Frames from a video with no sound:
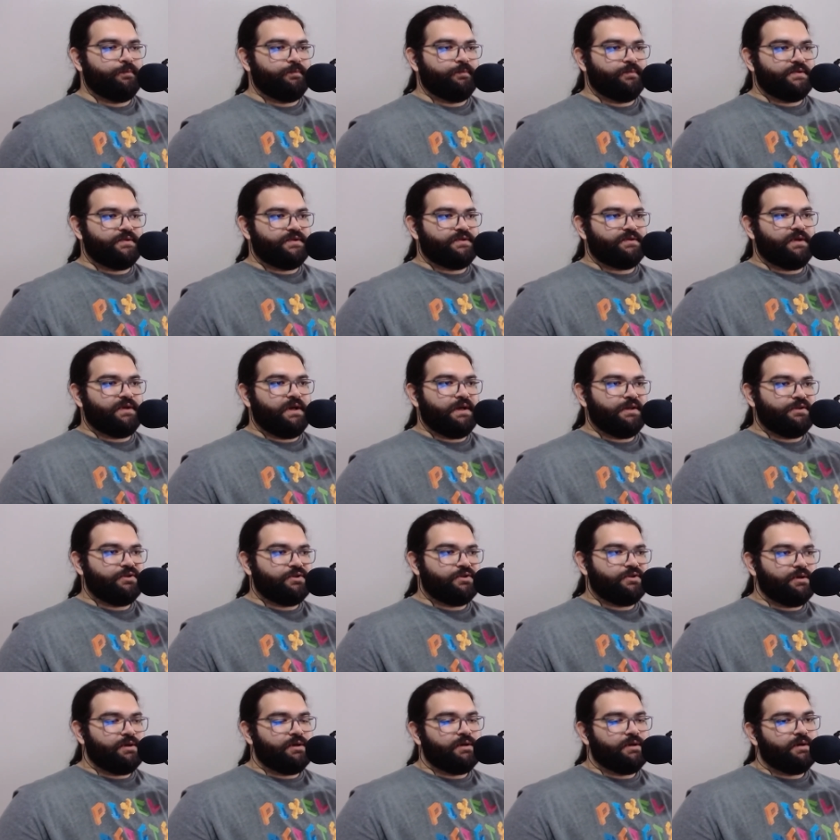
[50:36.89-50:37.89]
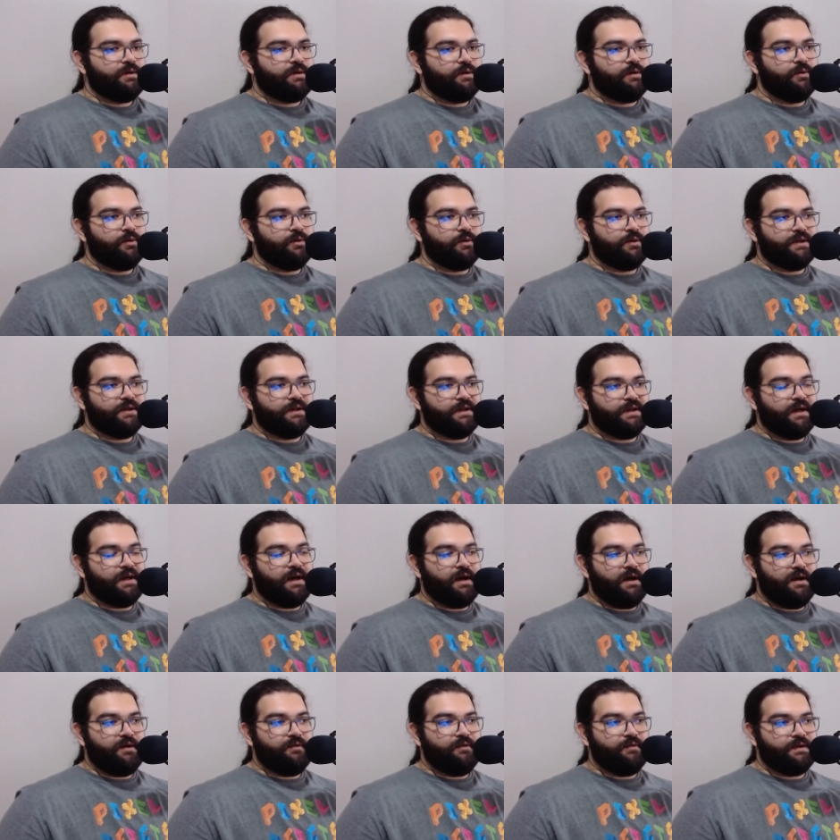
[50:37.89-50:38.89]
stranger or the
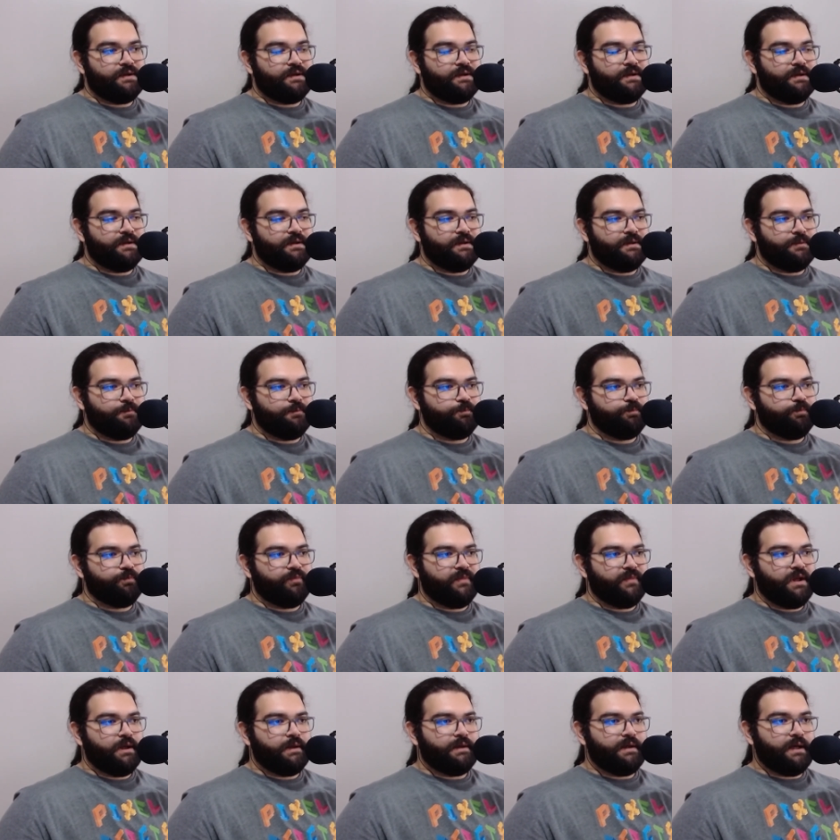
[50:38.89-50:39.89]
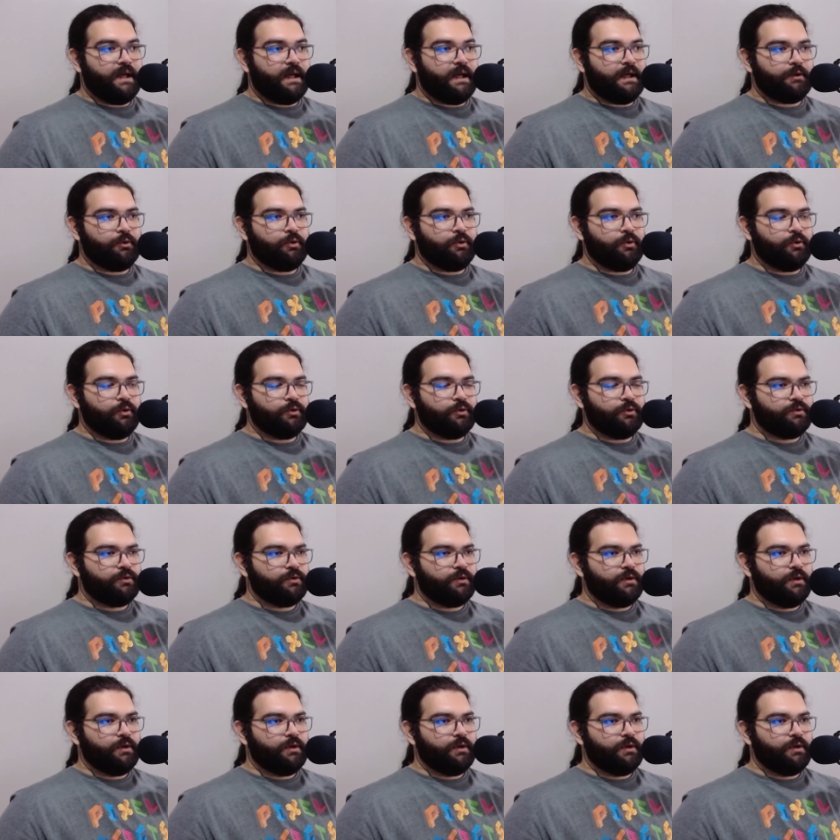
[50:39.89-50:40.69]
guy with the raincoat